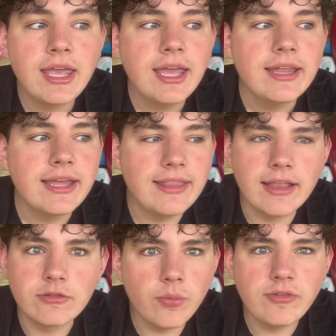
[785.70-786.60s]
And
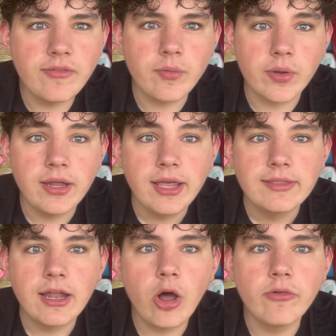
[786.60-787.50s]
so is everyone.
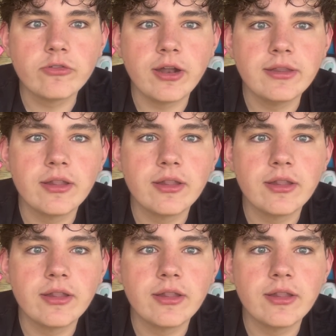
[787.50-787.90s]
Then all of a sudden,